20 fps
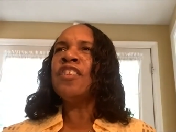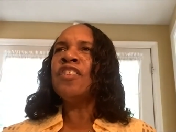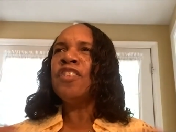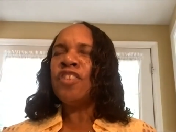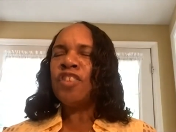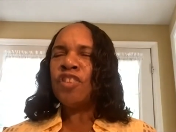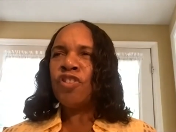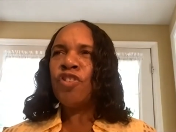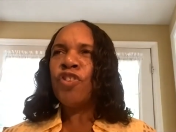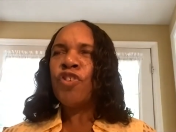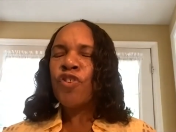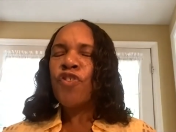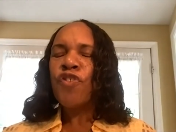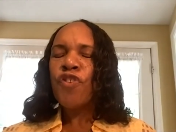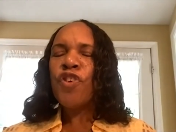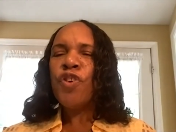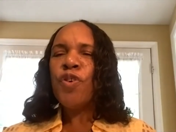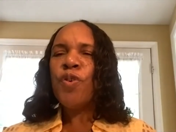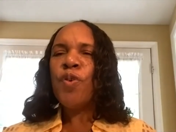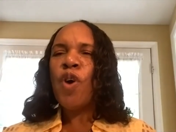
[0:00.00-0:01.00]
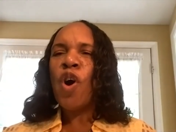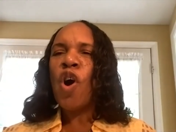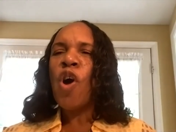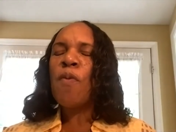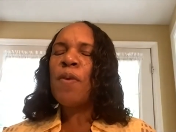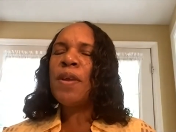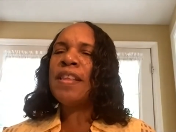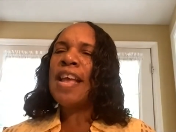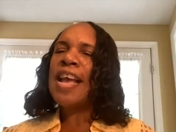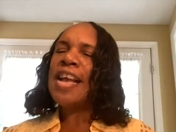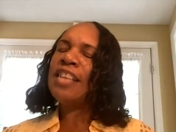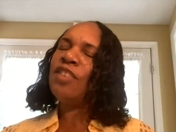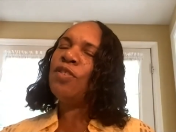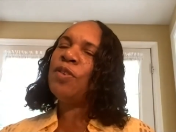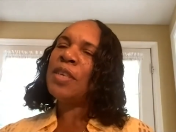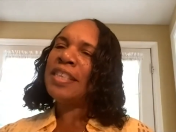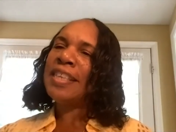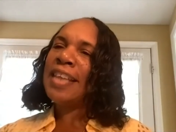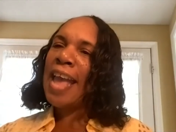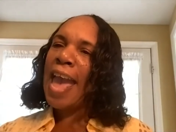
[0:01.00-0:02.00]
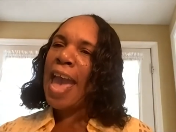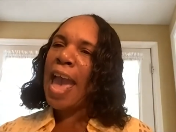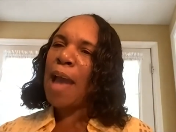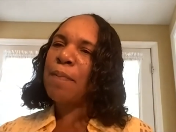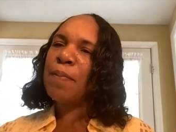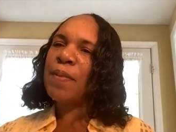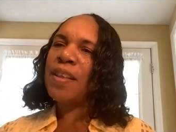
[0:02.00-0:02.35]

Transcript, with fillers: the crew always had to adapt.